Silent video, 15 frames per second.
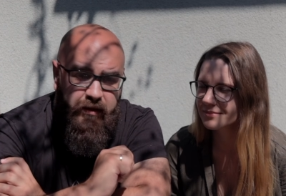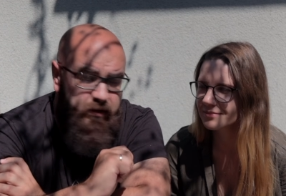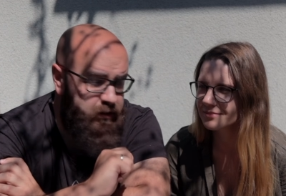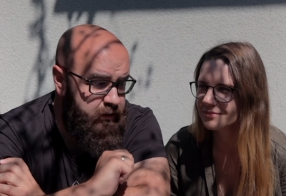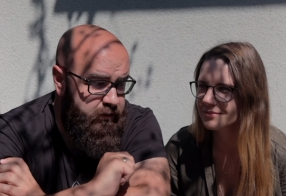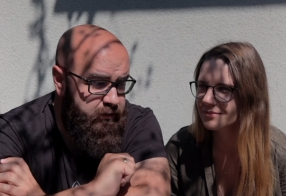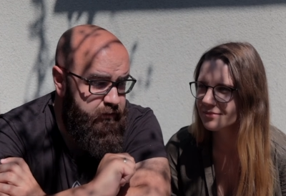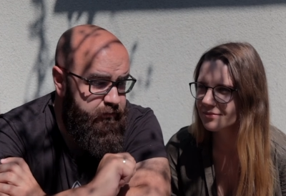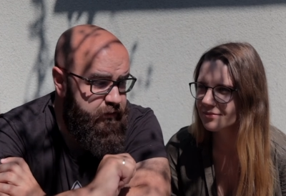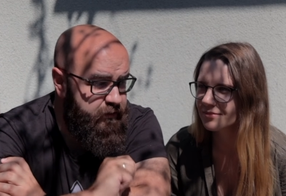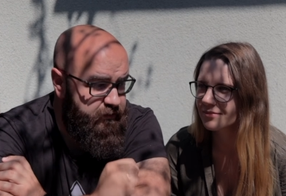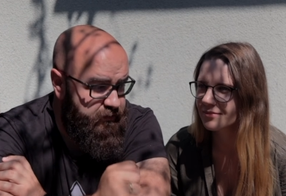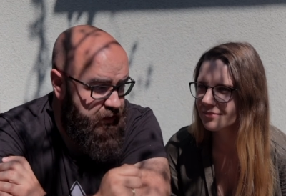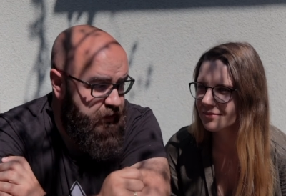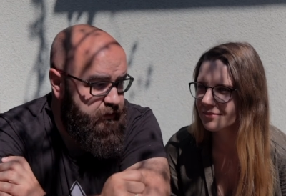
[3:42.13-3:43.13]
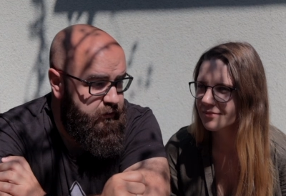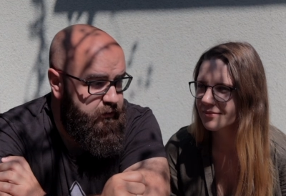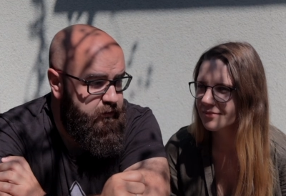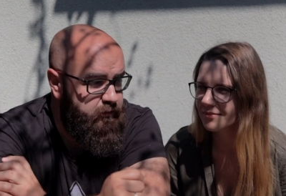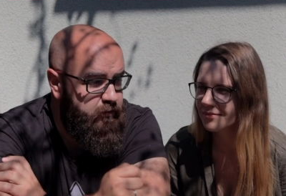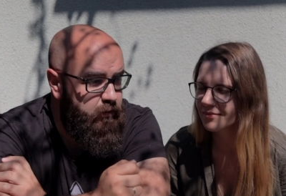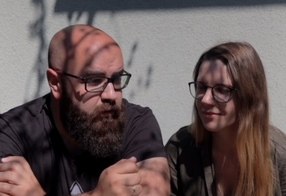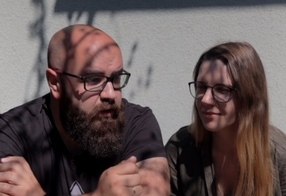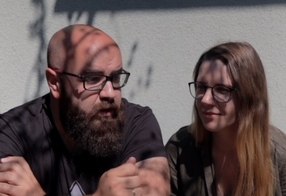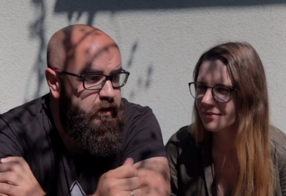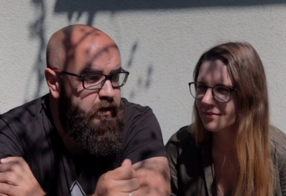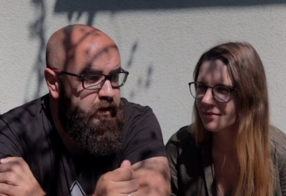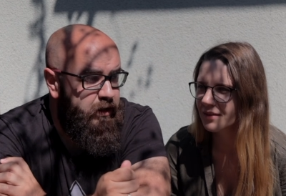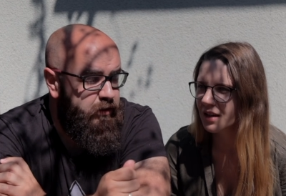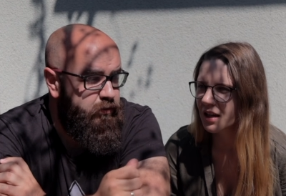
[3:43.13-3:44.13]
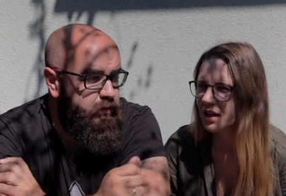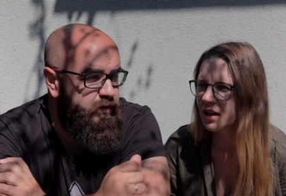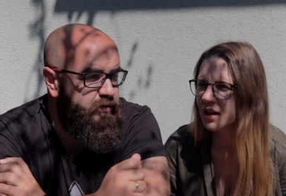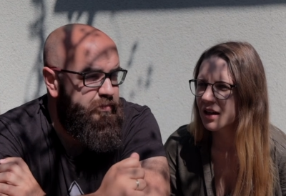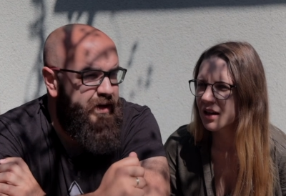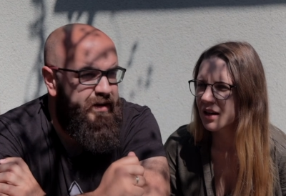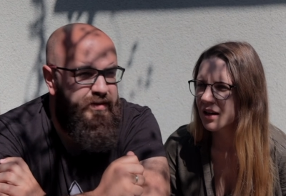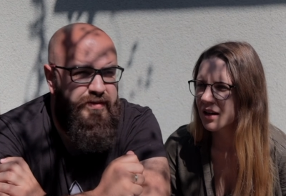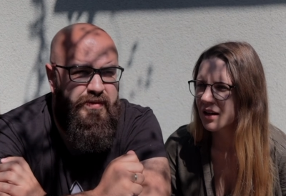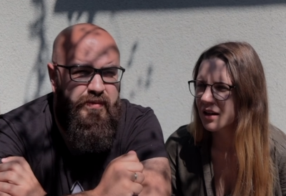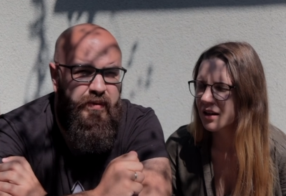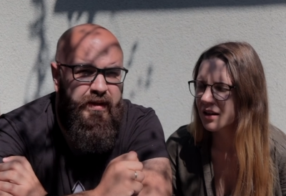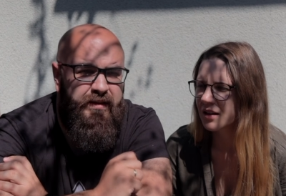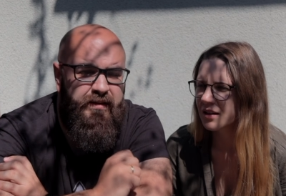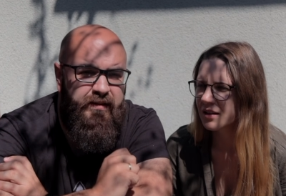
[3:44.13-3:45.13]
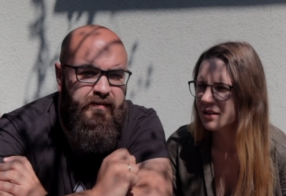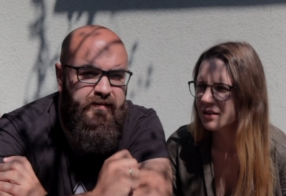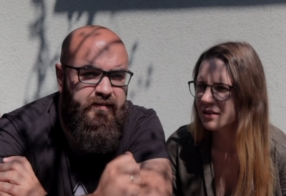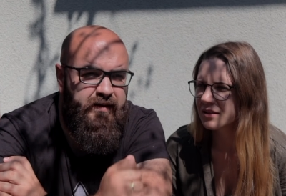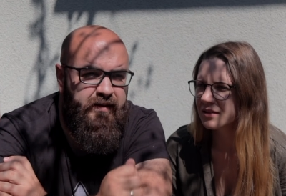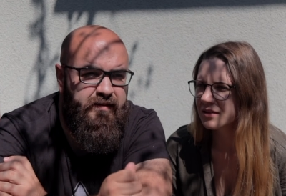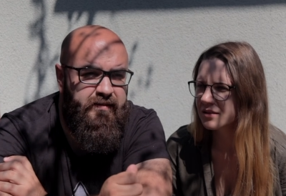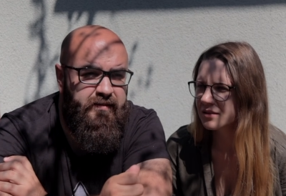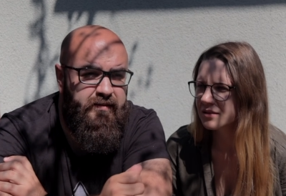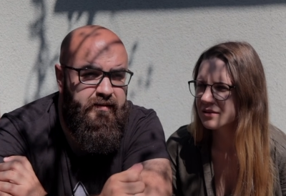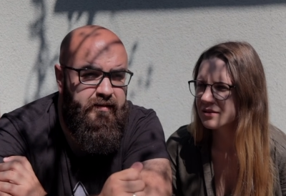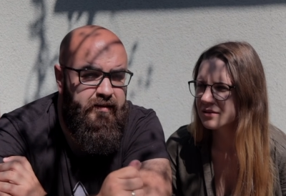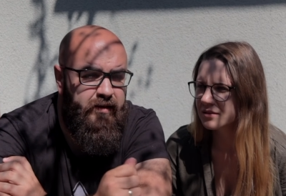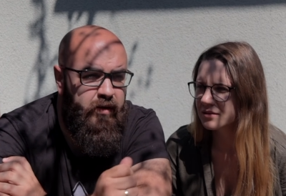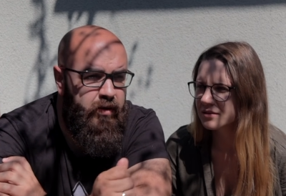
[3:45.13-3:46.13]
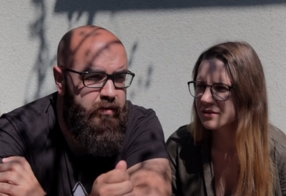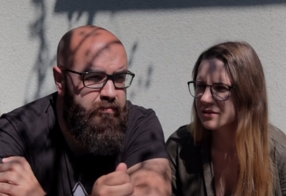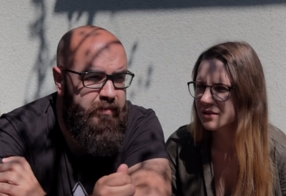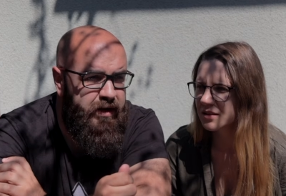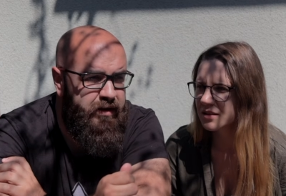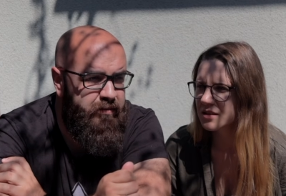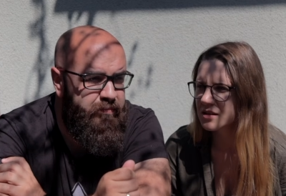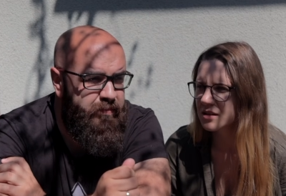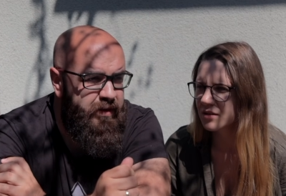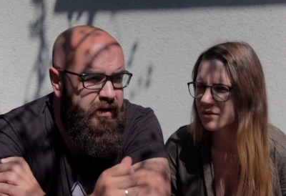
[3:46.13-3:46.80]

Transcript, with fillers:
Speaker 1: it didn't even started. So it was minus 26 or like